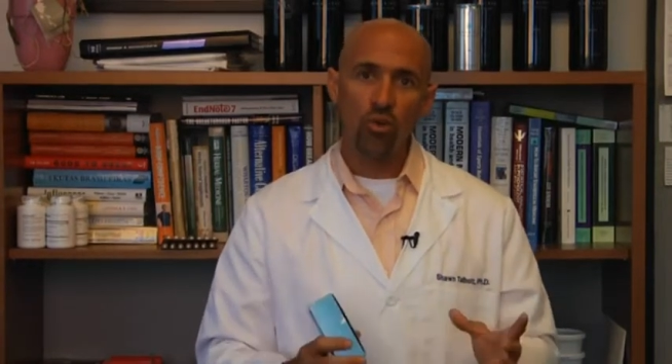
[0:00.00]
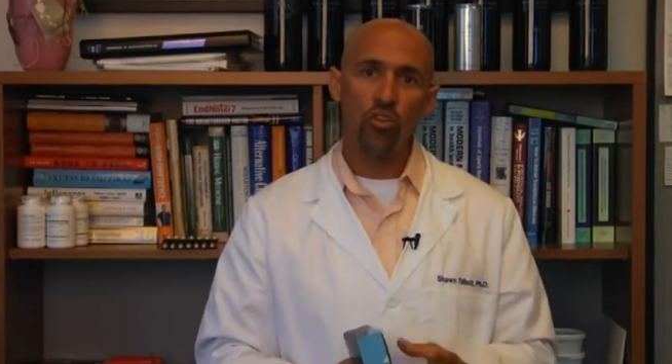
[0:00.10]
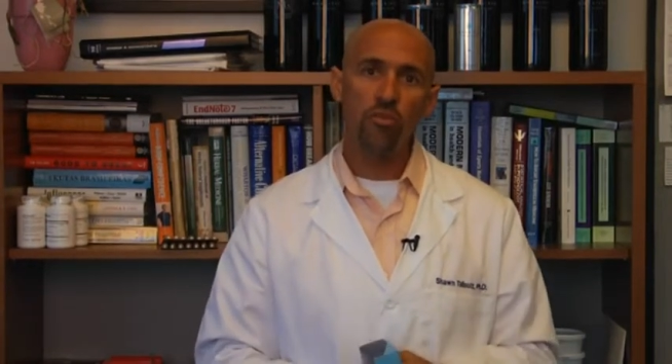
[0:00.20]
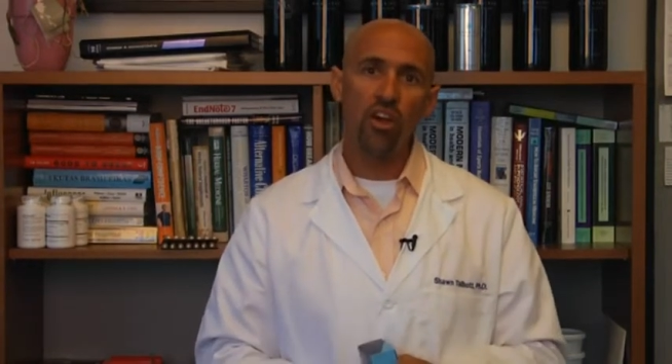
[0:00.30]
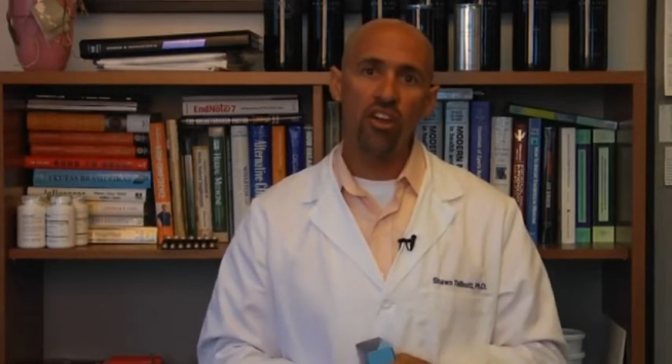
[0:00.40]

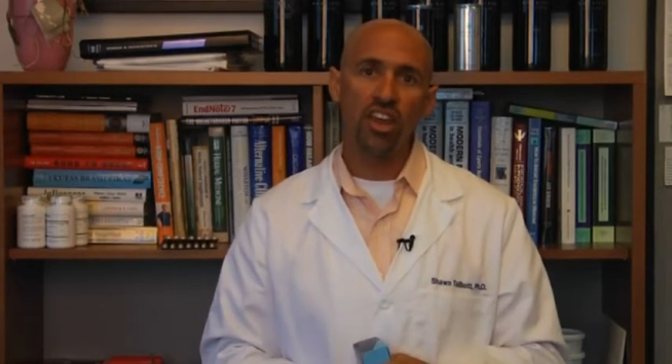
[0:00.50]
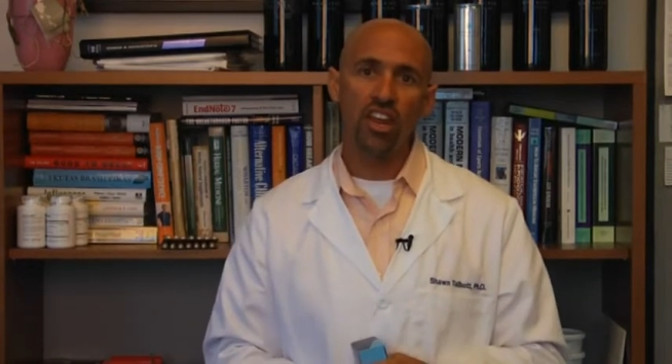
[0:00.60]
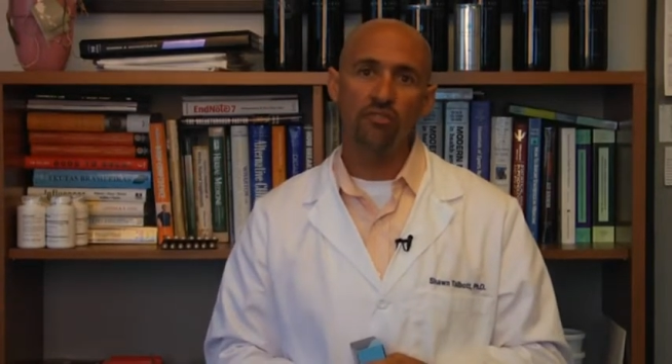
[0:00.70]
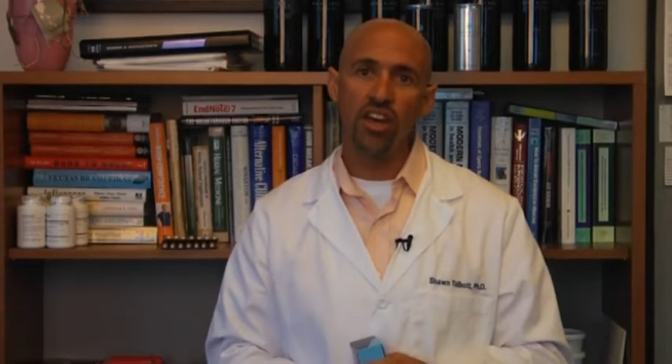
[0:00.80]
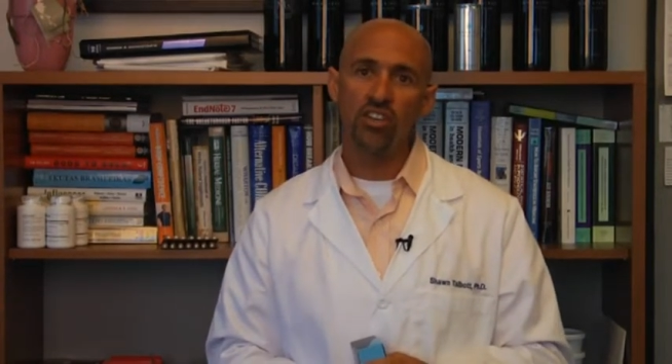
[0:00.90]
North
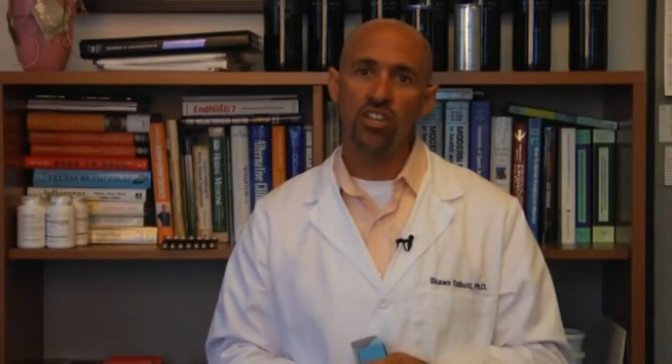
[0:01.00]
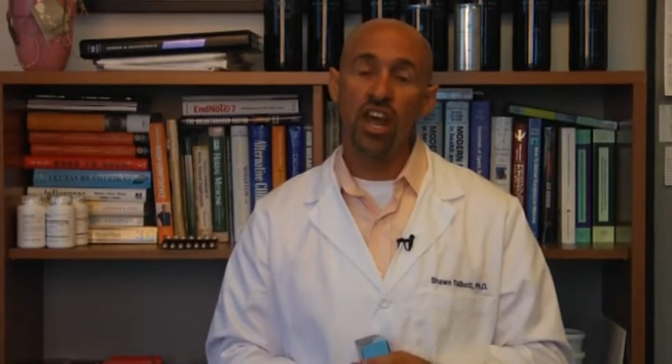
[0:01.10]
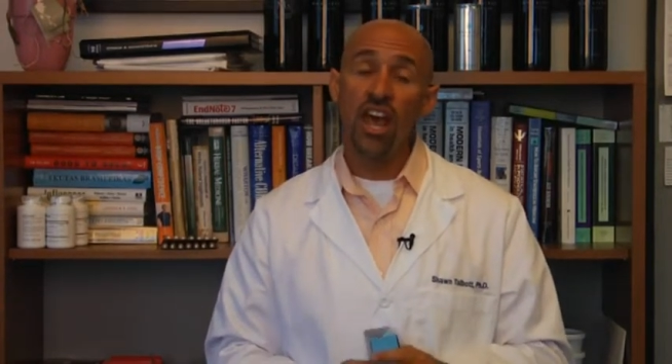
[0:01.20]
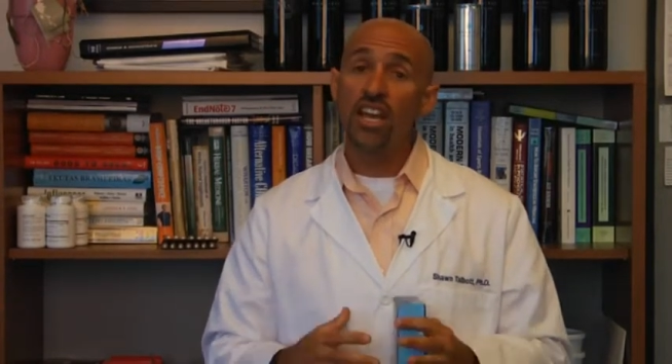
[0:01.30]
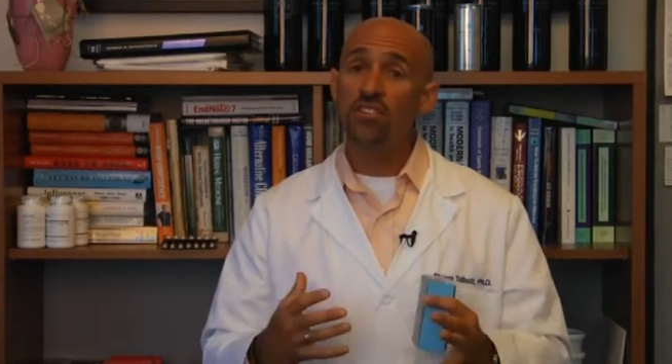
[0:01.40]
American
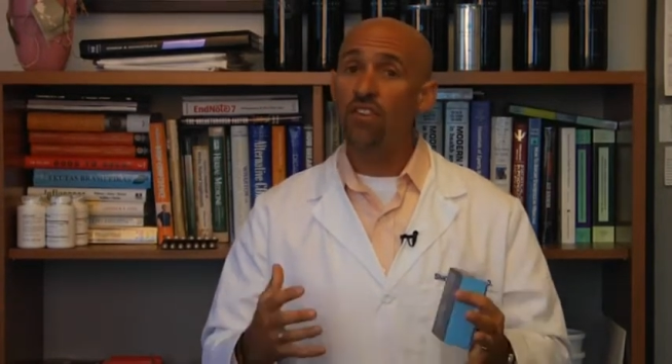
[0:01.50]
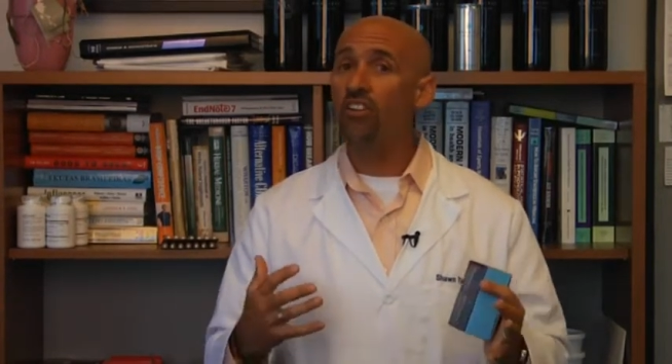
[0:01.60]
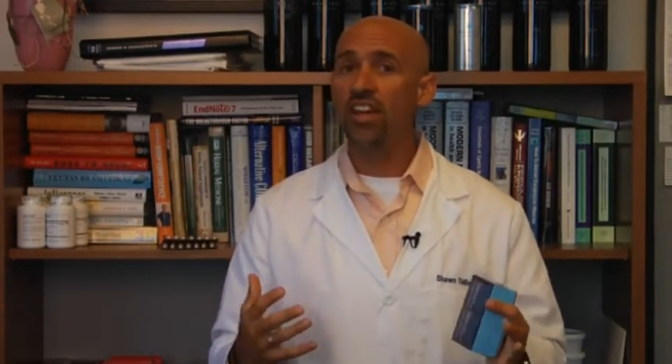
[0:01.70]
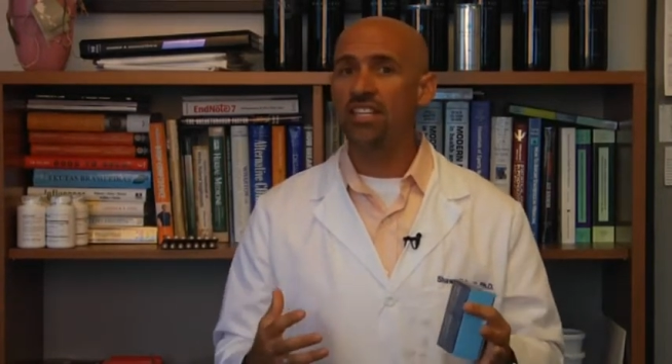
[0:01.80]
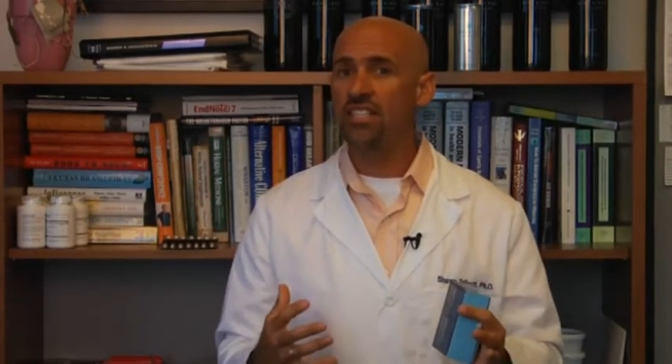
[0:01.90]
convention is
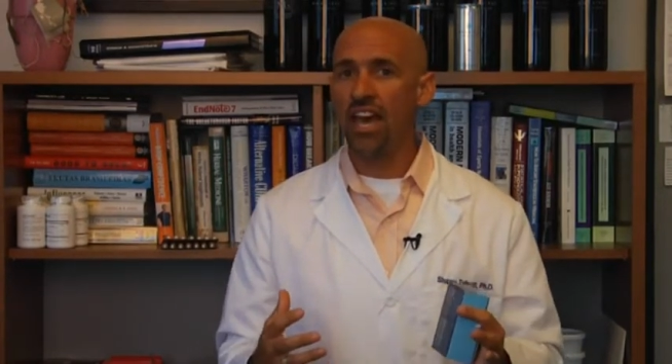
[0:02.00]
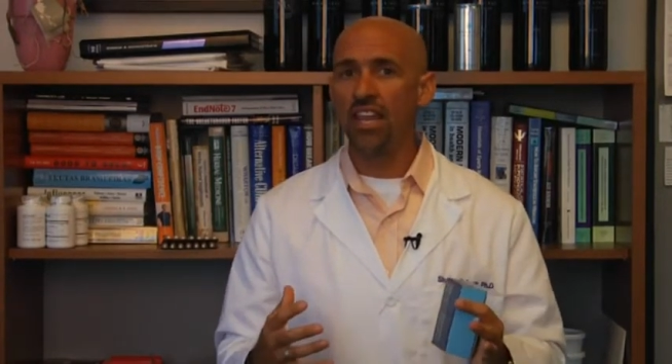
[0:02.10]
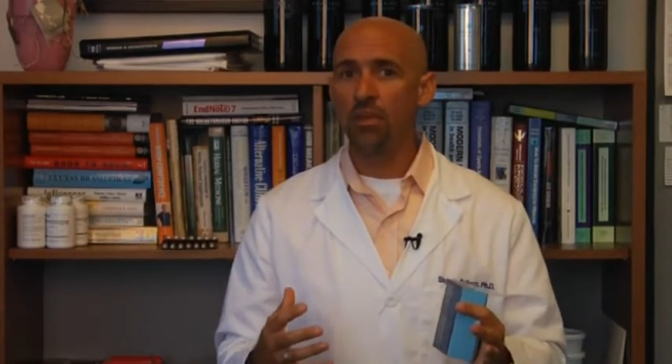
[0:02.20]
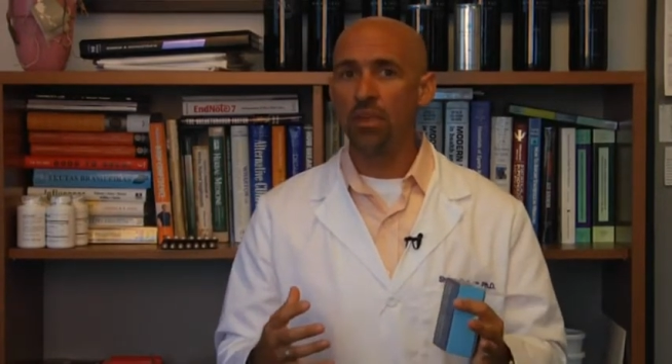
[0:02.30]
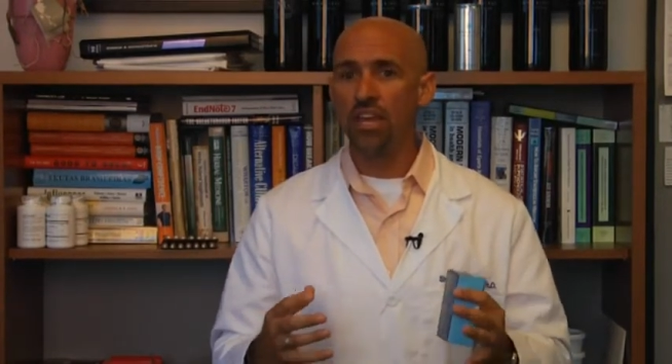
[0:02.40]
very exciting,